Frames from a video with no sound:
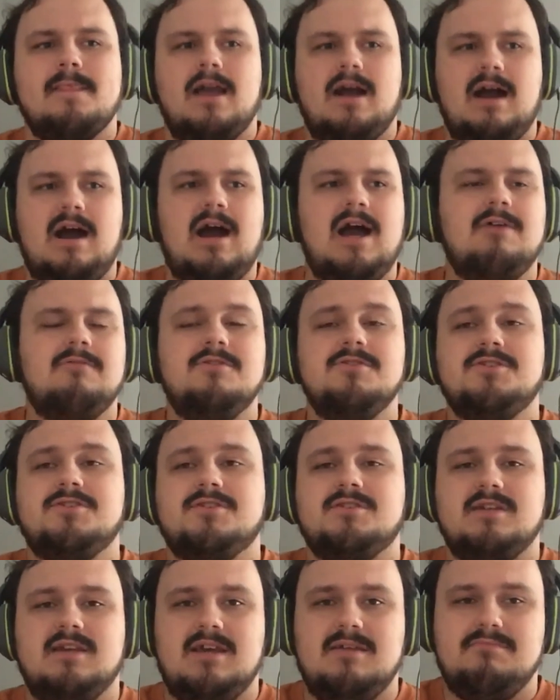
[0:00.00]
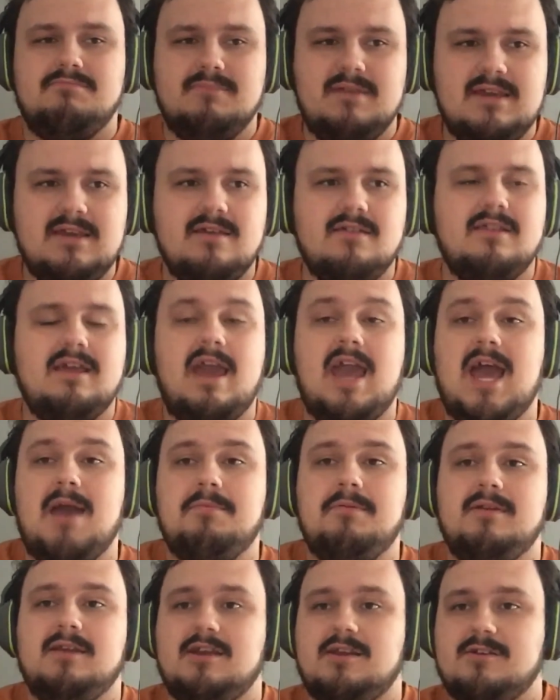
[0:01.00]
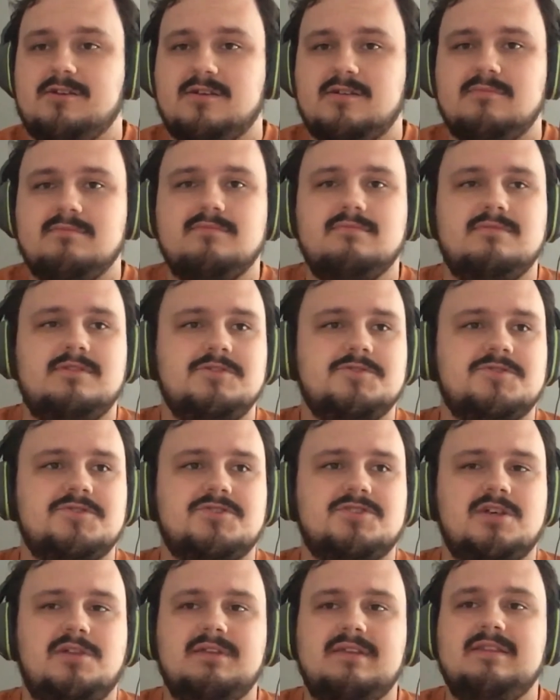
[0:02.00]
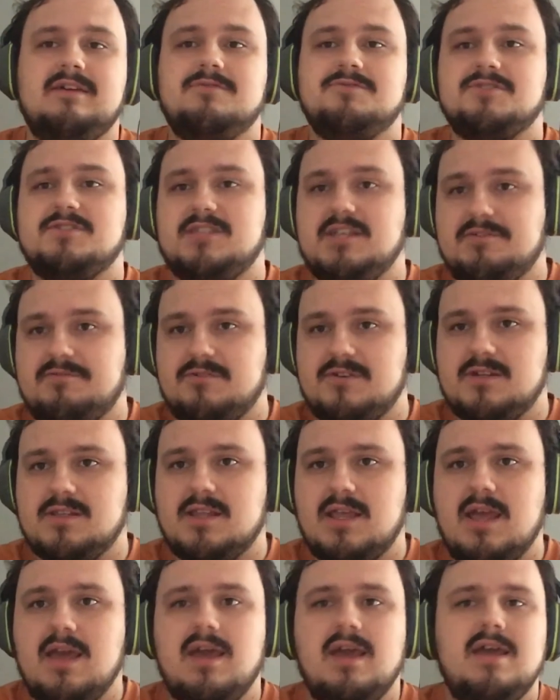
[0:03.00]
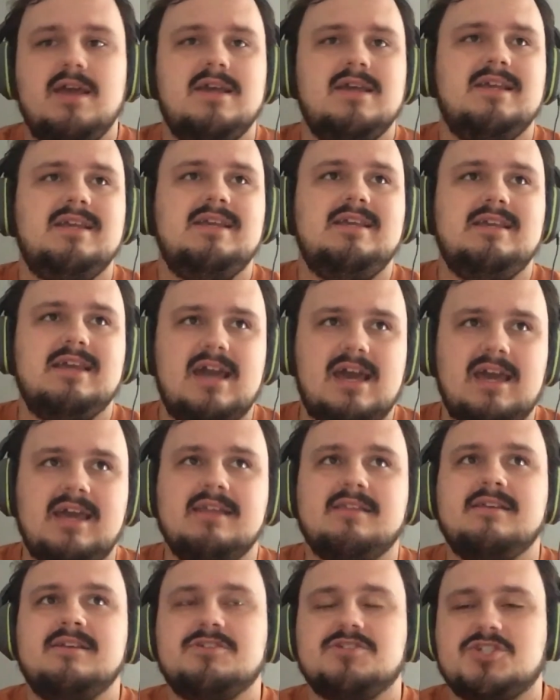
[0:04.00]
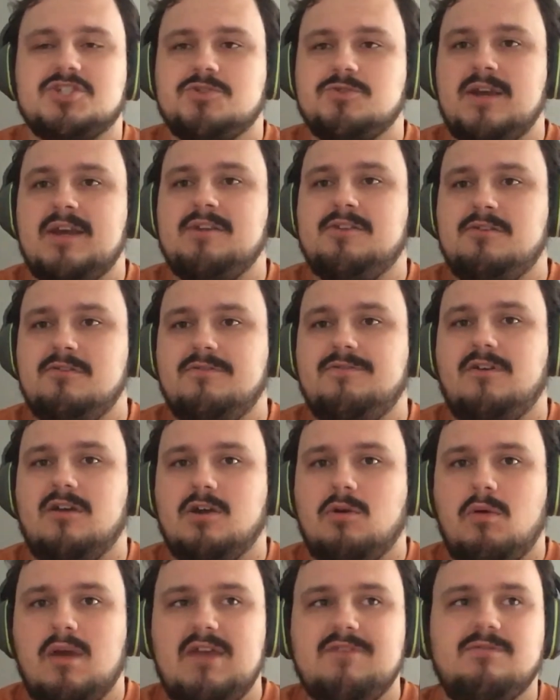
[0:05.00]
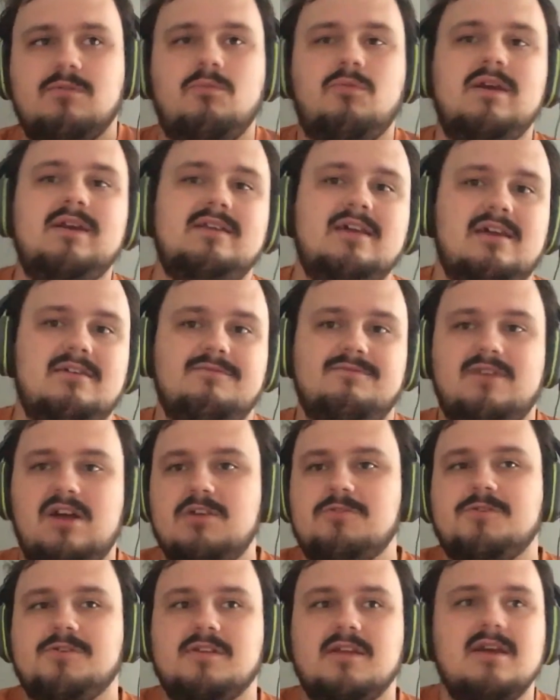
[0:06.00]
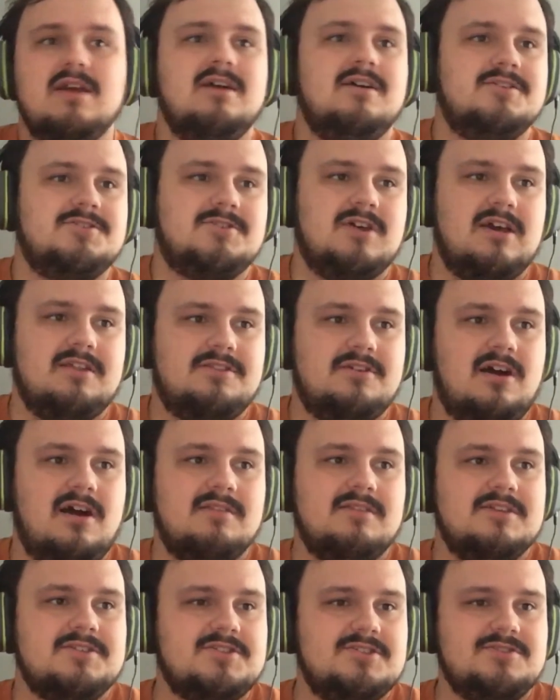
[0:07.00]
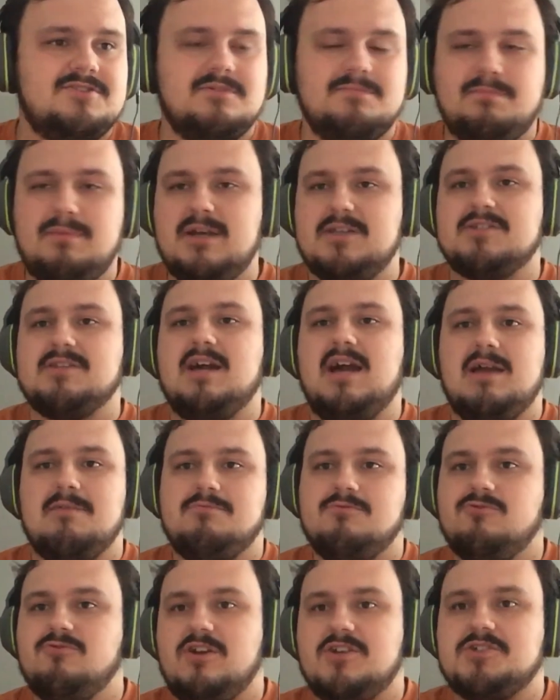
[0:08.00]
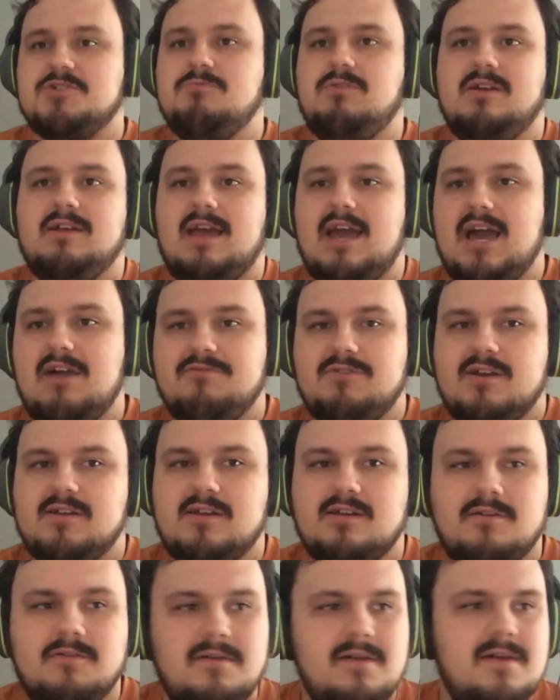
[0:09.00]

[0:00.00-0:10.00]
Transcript: I was immediately happy to hear it. This was something that was different, yet it didn't stray too far away from what he did in Veteran. So I thought this is the best kind of progression we could have right now.